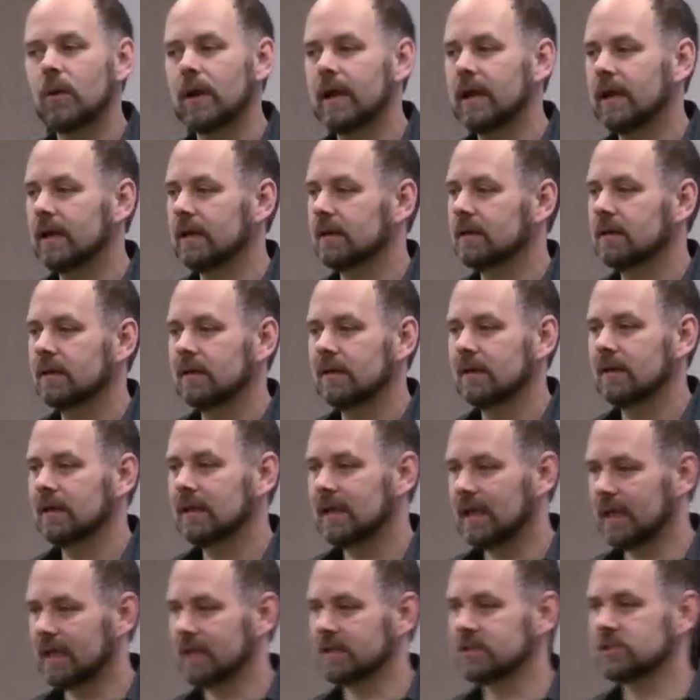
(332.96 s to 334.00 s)
way,
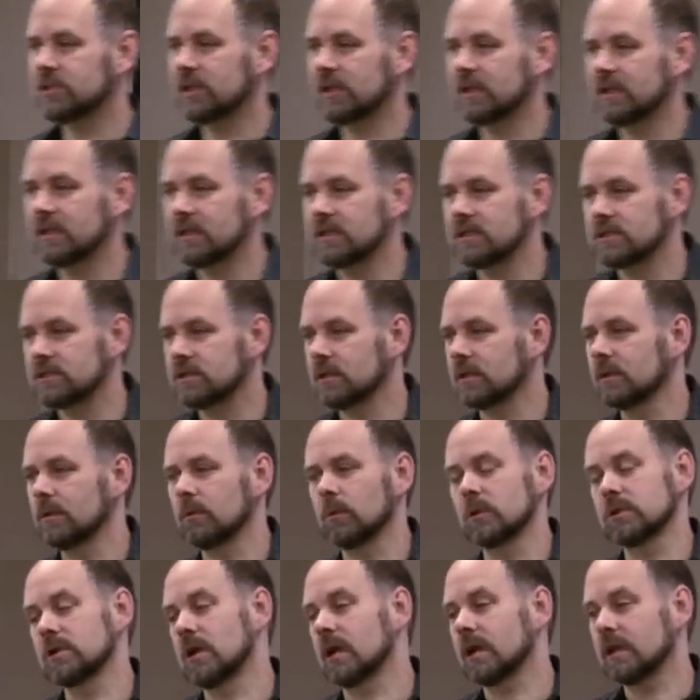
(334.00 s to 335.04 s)
can't change,
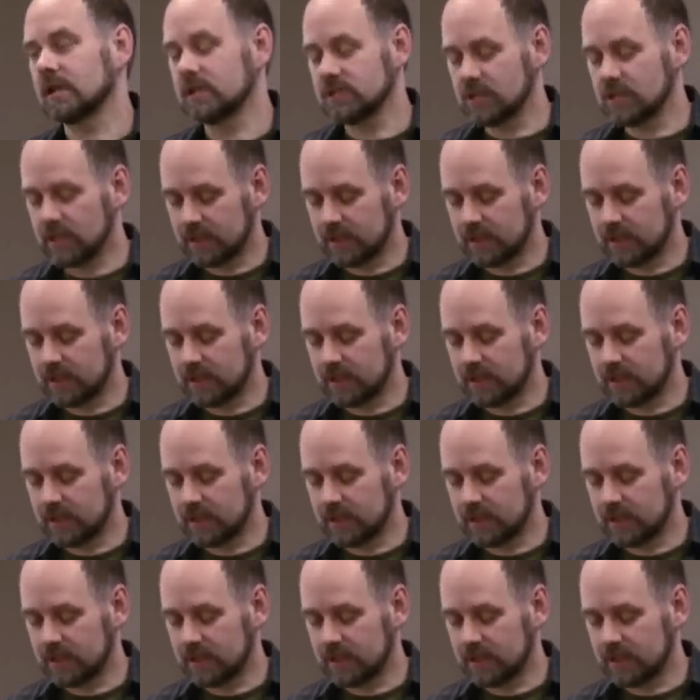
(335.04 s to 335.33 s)
we're talking